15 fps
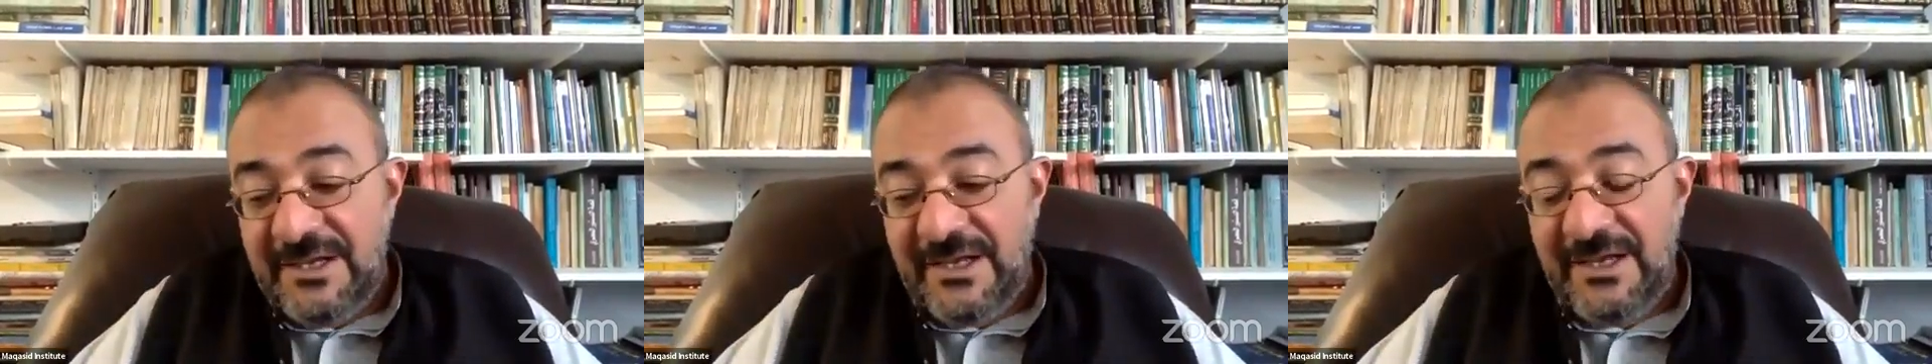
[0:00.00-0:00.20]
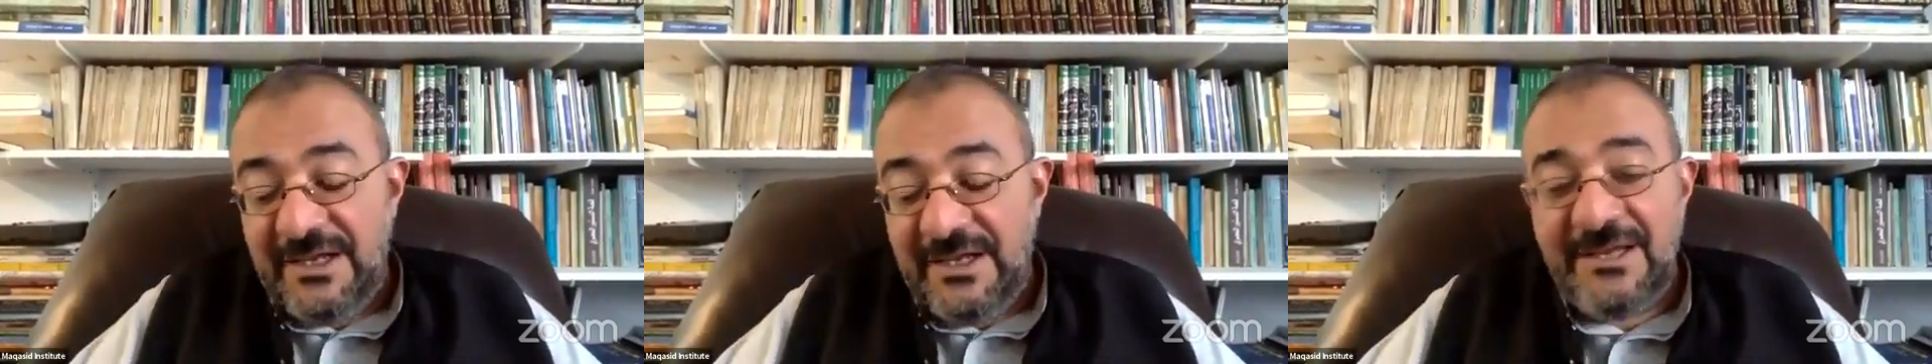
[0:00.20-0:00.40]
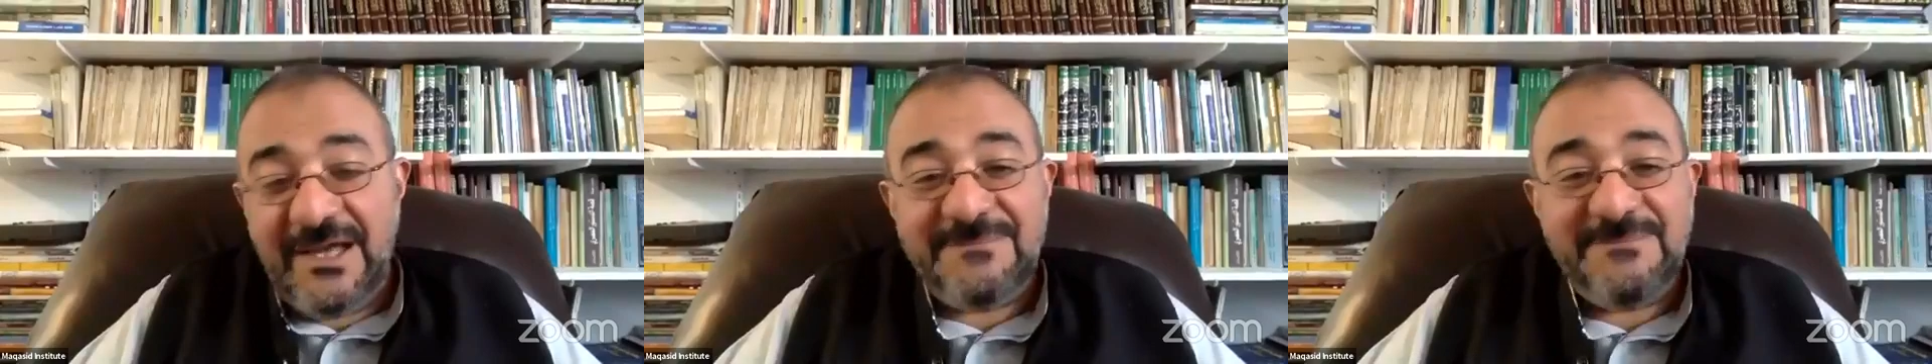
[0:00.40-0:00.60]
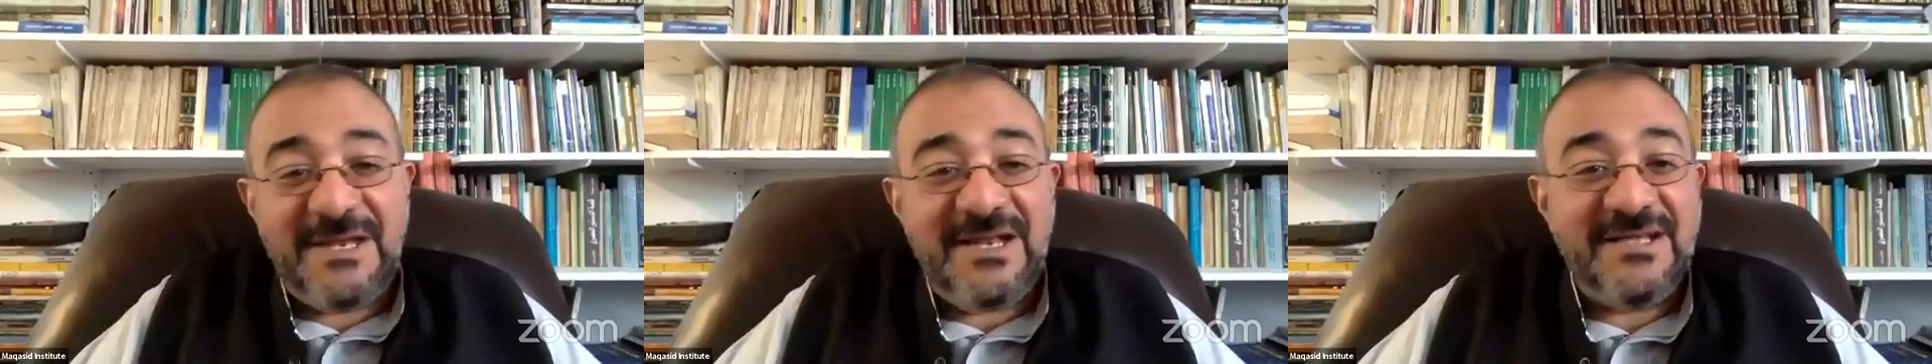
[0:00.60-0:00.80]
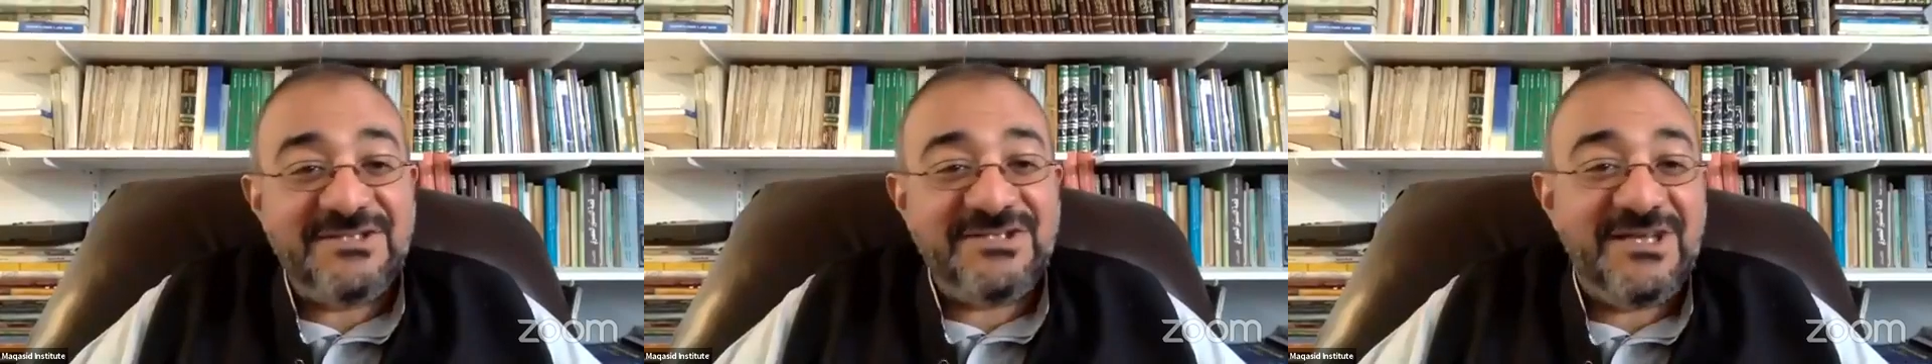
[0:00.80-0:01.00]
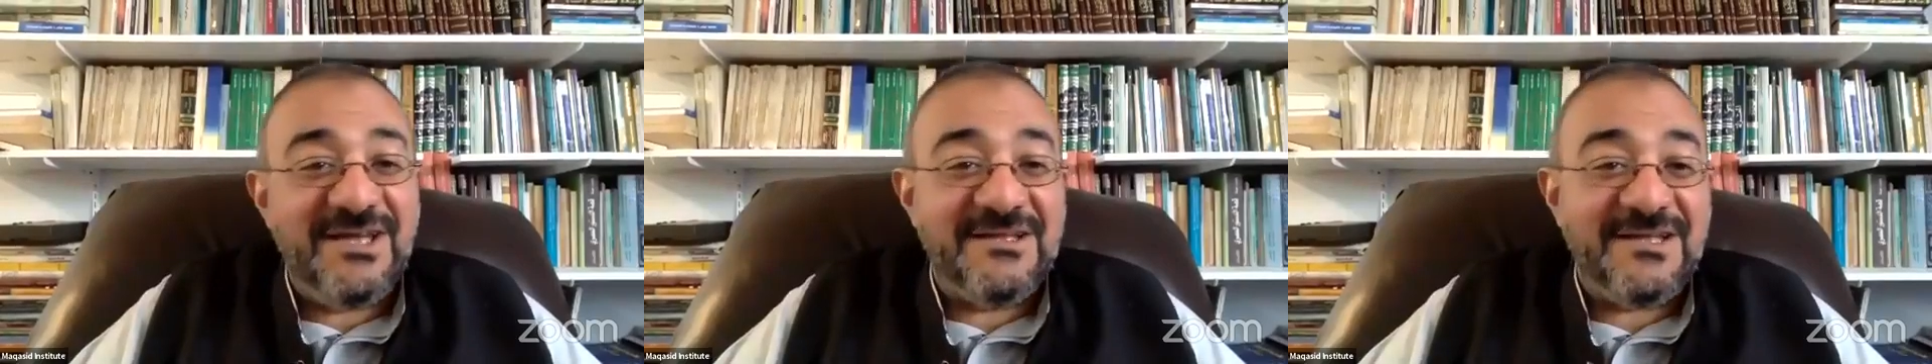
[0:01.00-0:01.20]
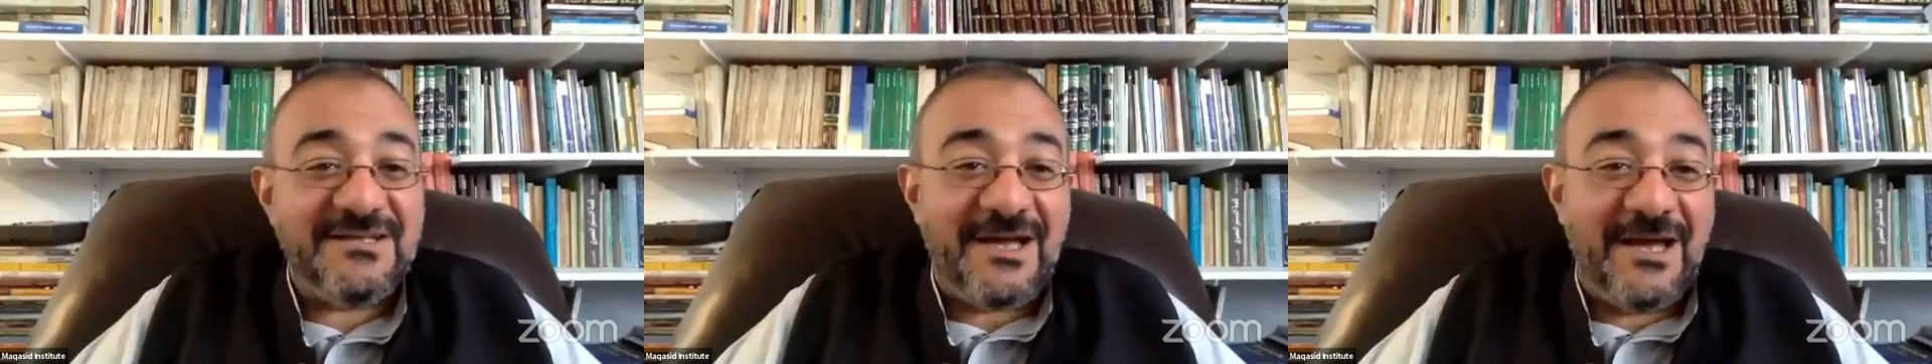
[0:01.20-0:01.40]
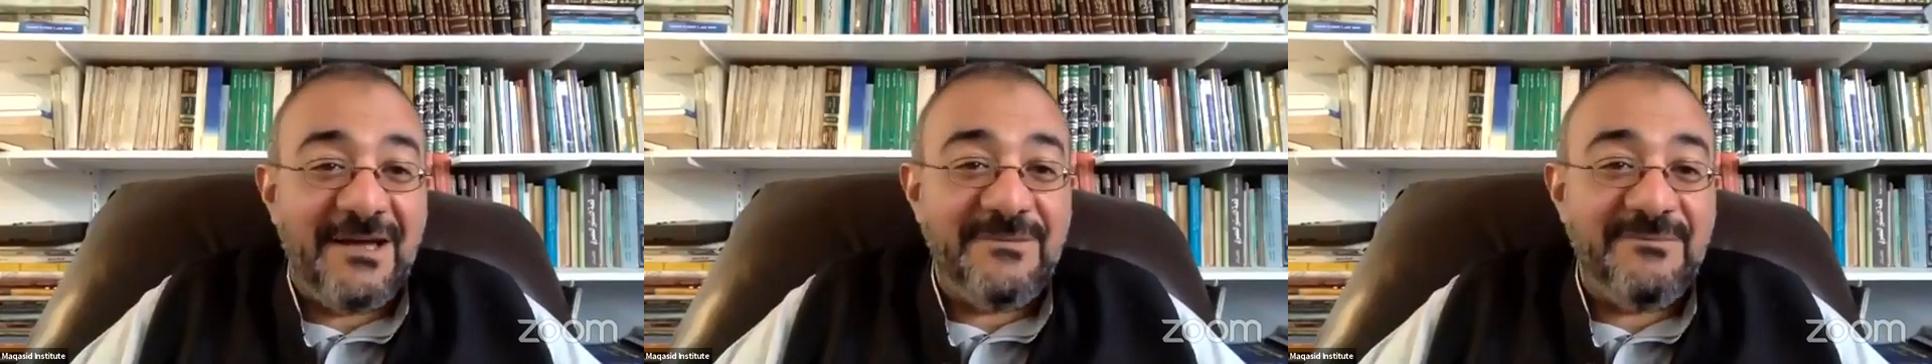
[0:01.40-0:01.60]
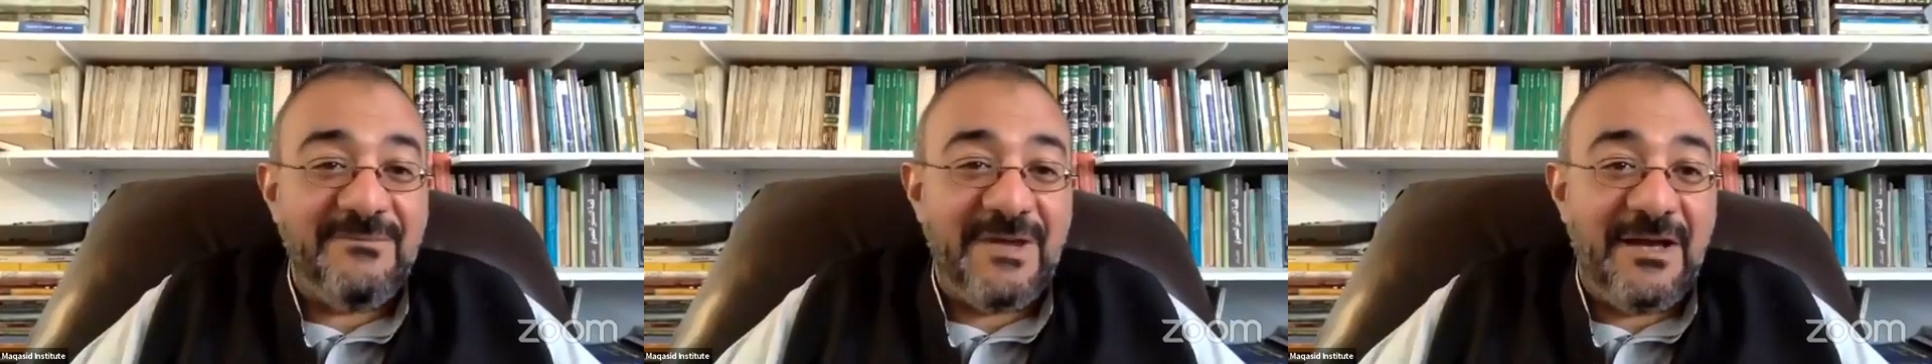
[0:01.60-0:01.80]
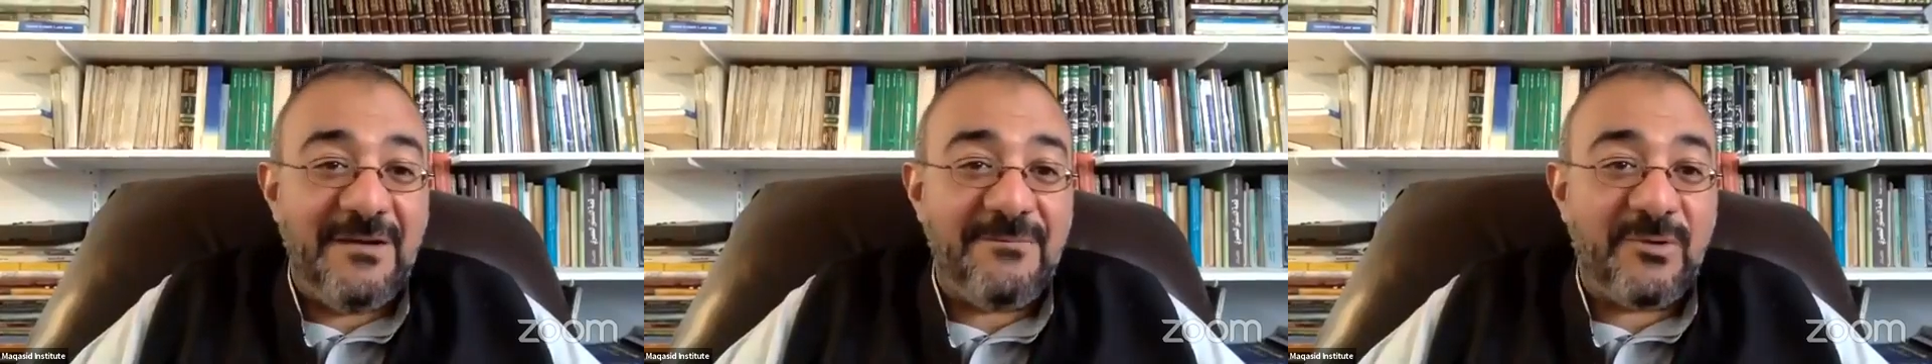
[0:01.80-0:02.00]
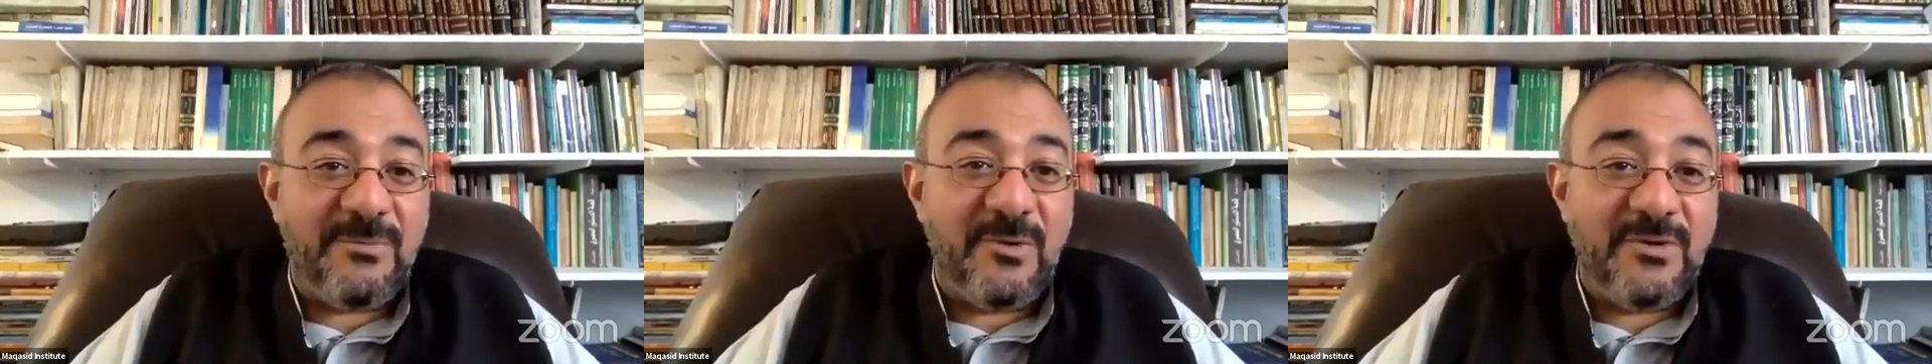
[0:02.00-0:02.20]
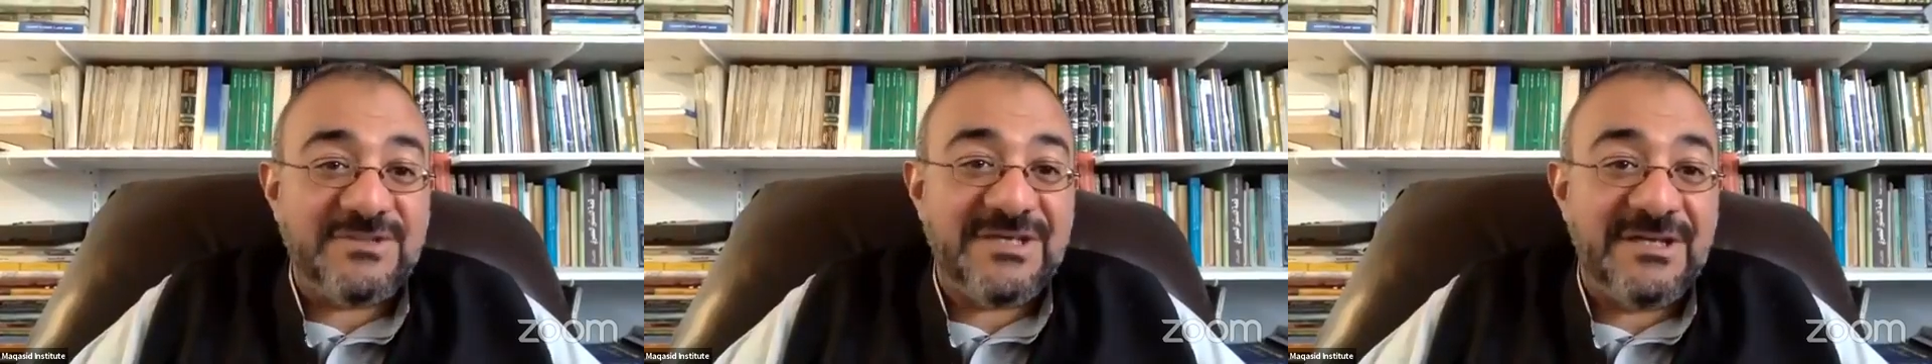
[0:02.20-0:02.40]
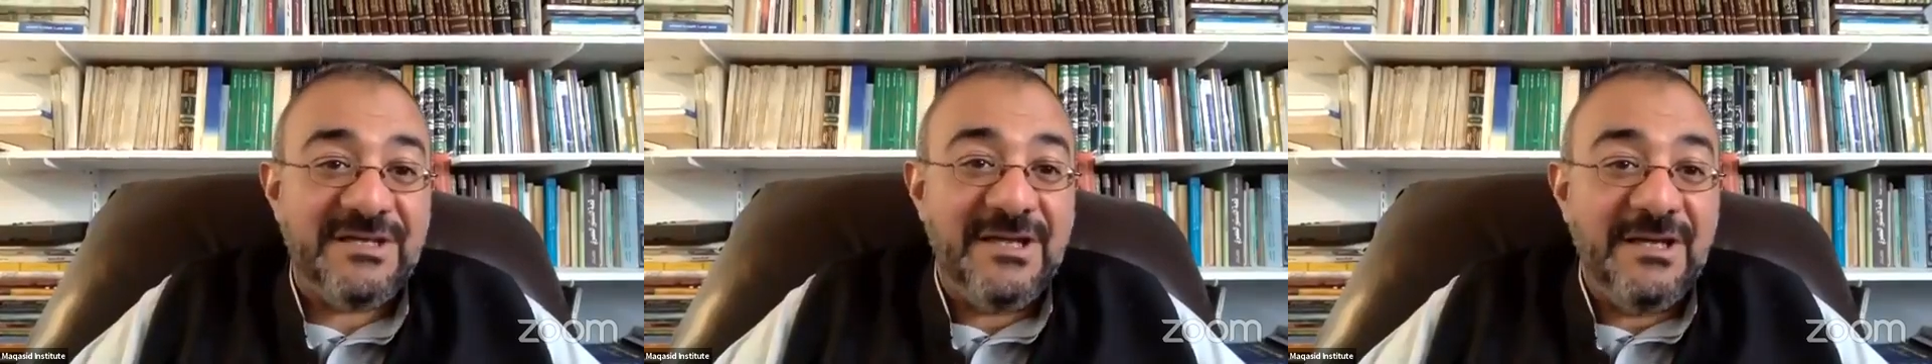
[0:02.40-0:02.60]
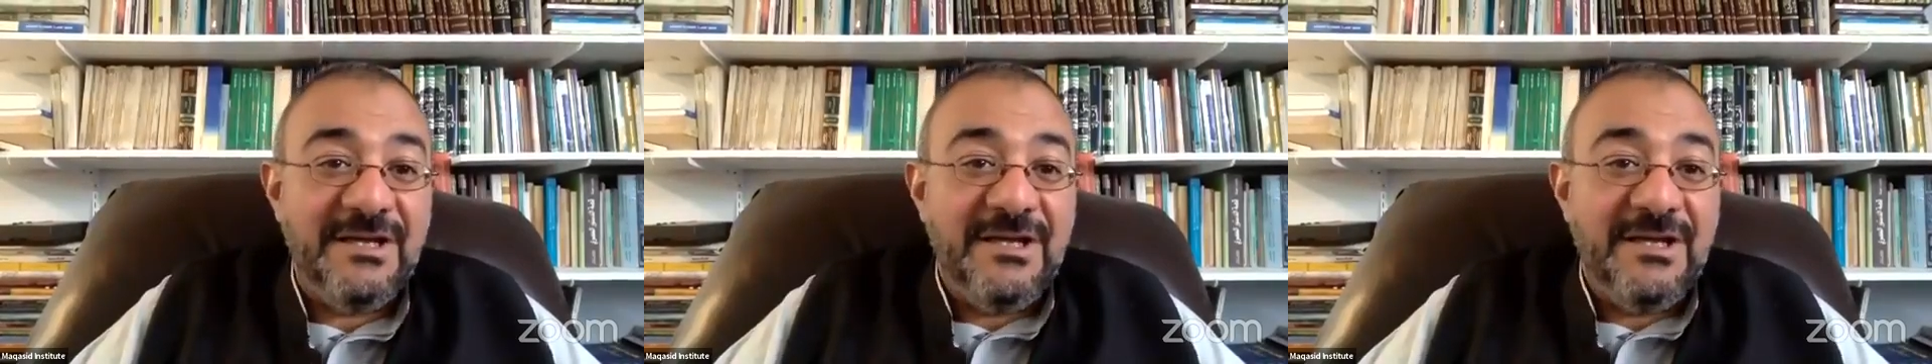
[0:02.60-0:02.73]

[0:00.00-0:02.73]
manhajiyya that I'm proposing